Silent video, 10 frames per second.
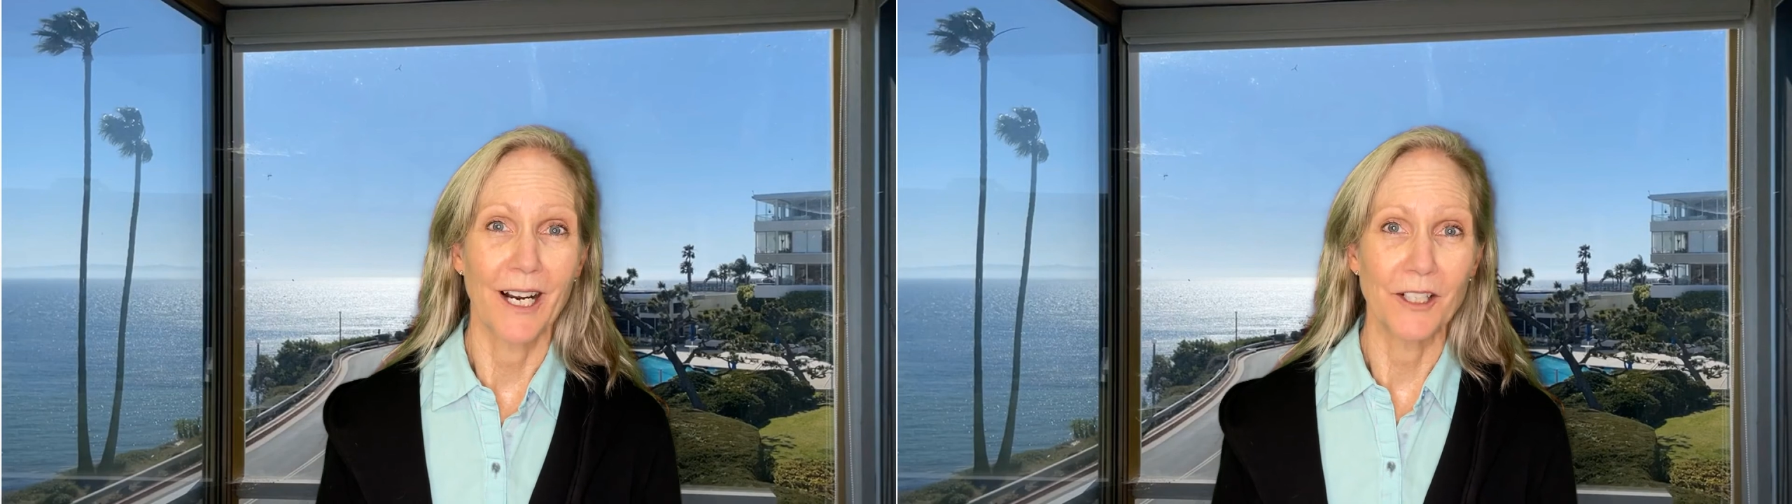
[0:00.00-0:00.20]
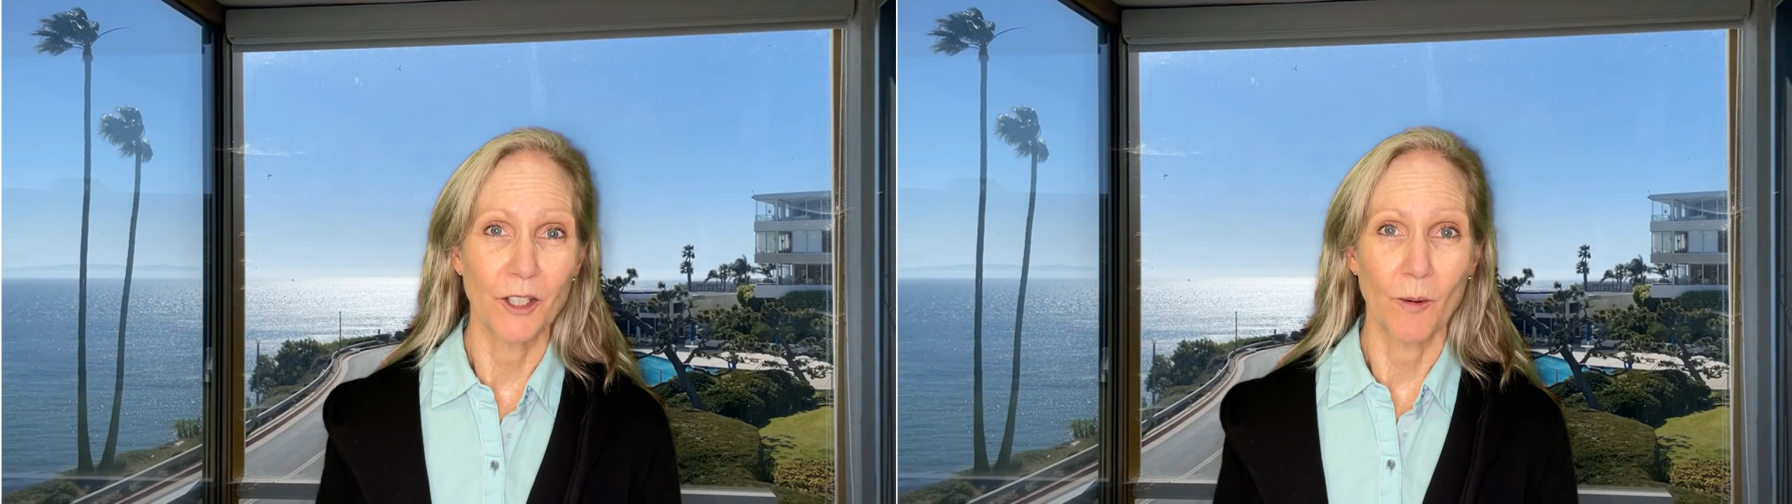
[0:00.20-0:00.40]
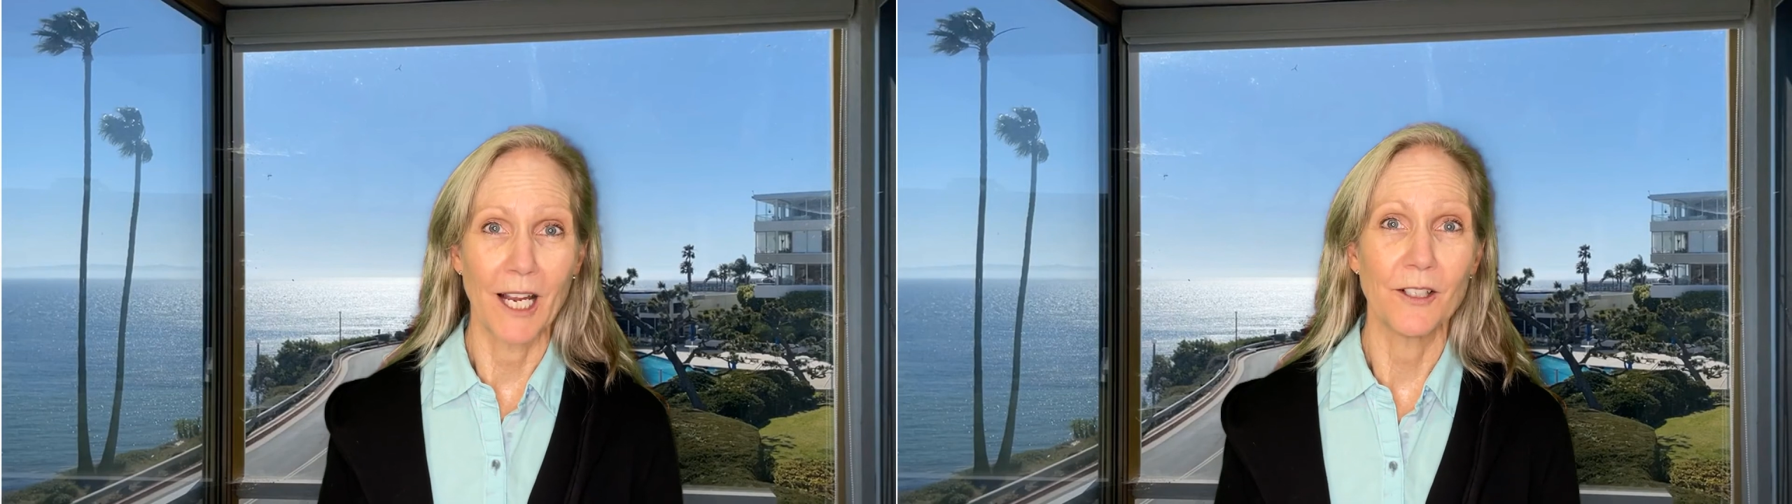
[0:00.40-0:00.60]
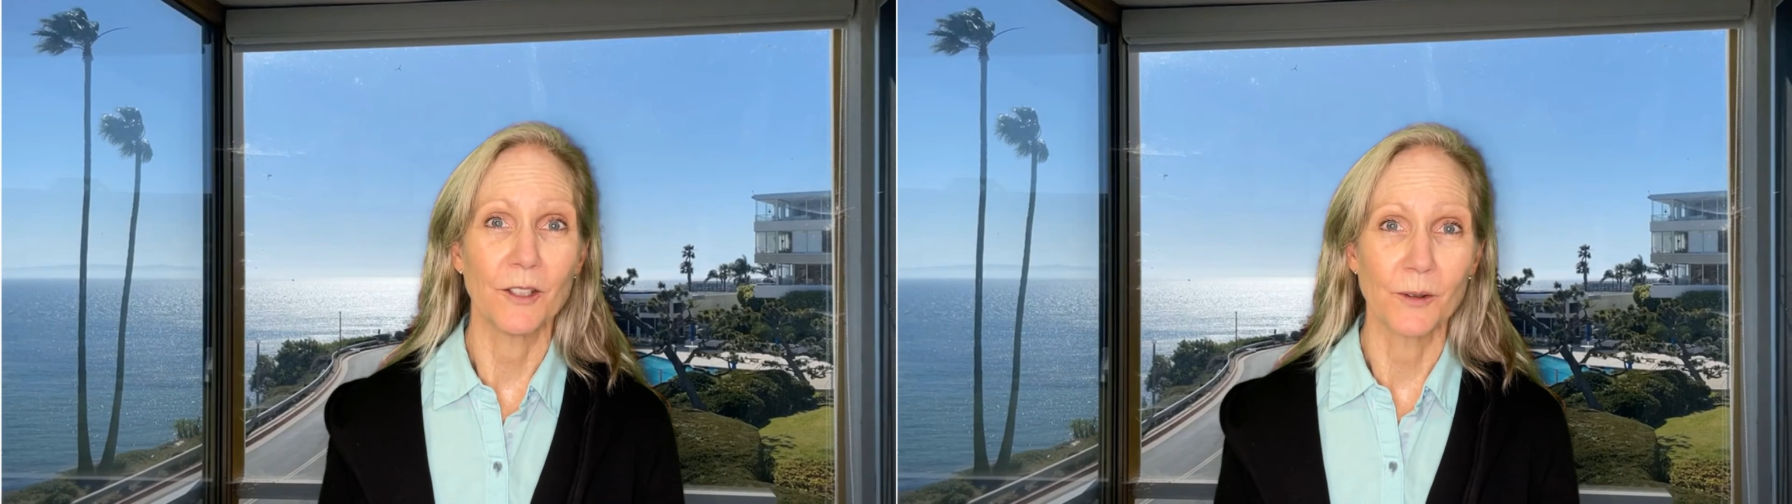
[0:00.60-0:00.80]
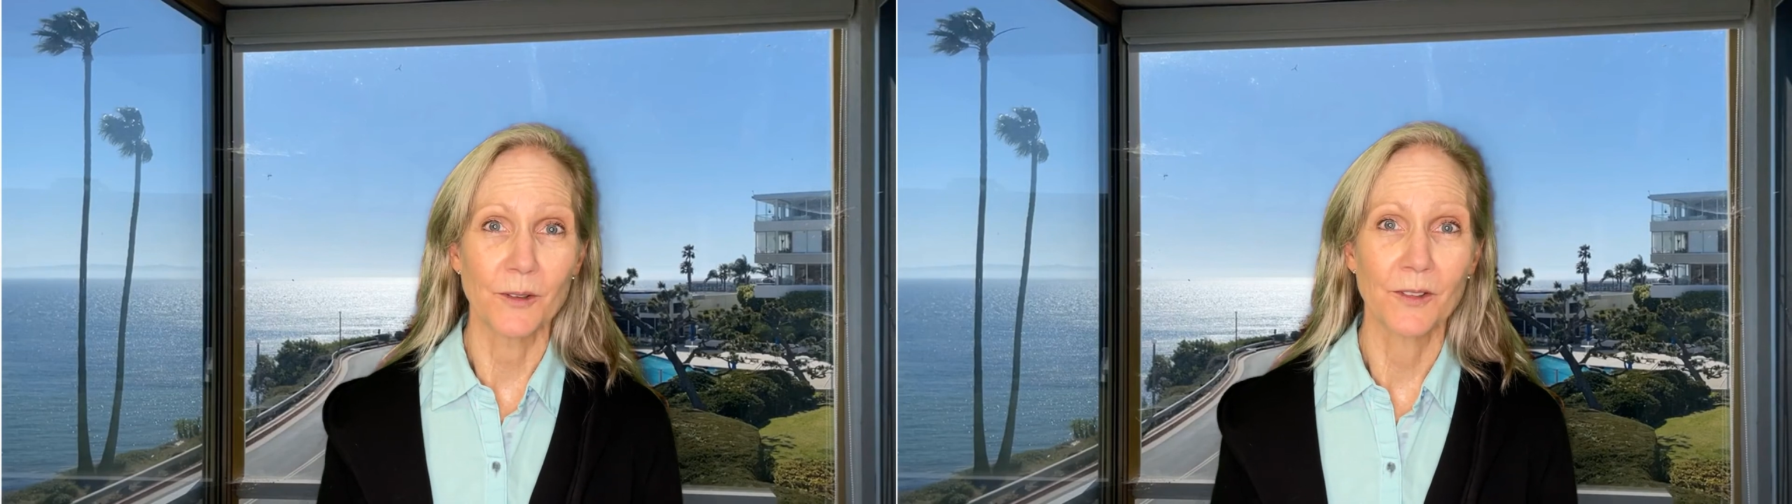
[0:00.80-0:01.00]
H O A
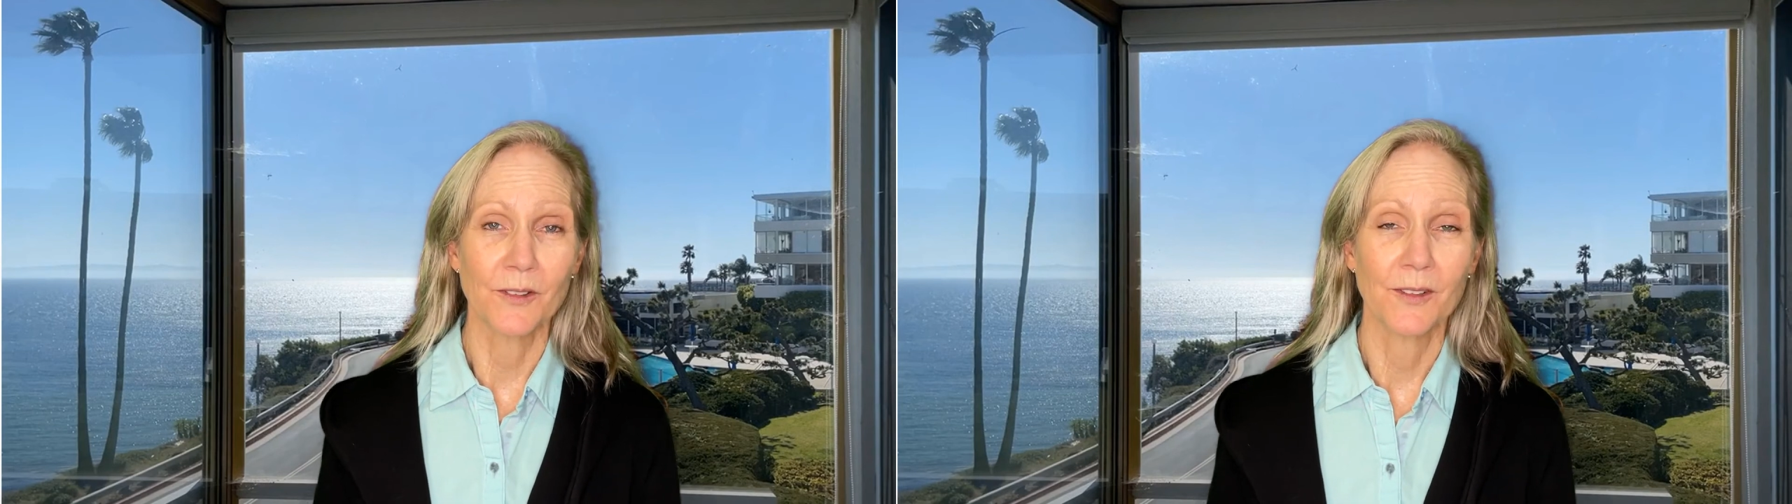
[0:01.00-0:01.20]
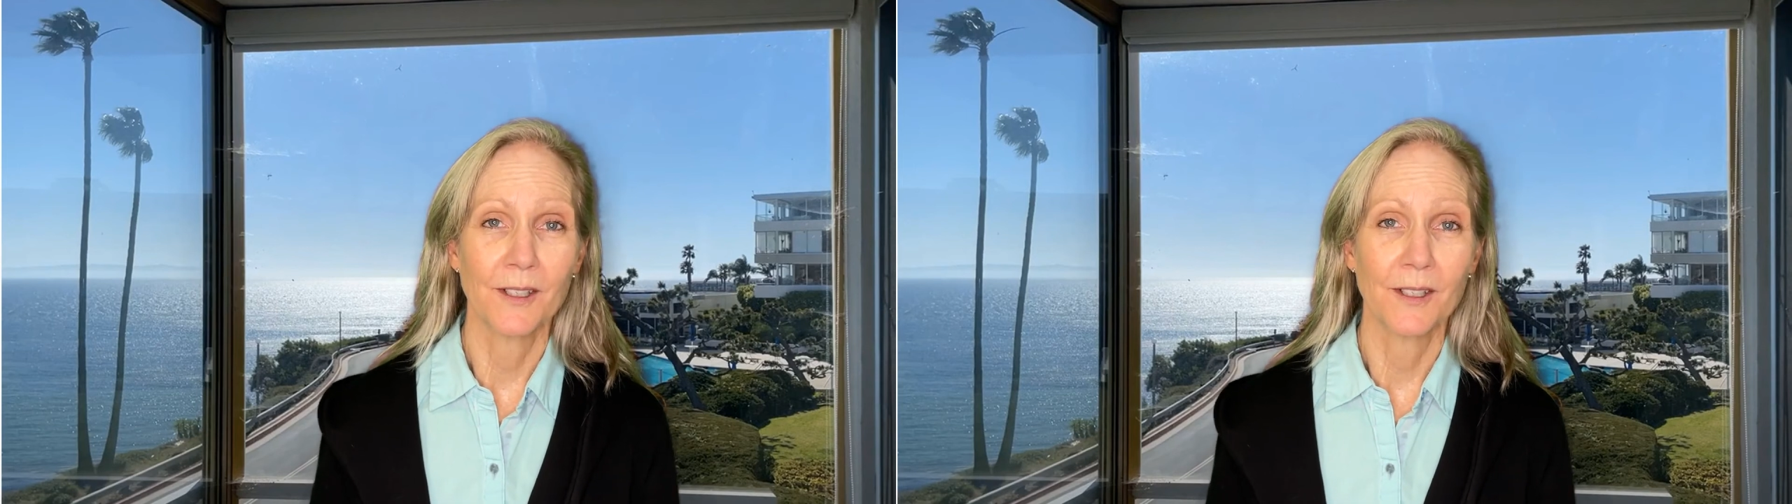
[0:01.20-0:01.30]
dues.